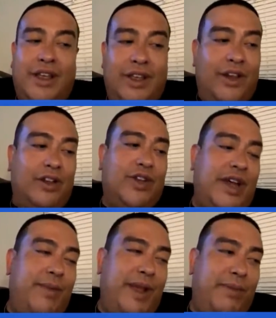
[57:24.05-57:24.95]
you know,
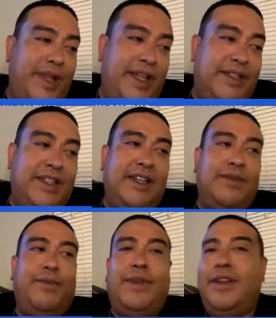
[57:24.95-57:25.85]
trying to make beats
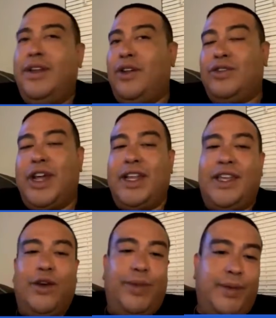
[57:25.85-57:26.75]
and, you know, trying to
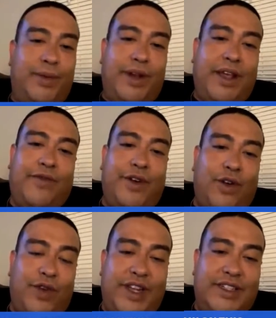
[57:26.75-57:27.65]
kill people like for
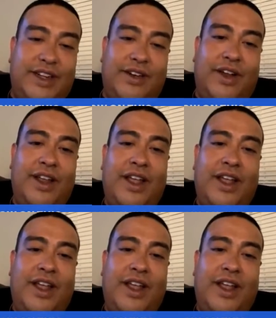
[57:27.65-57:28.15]
no reason.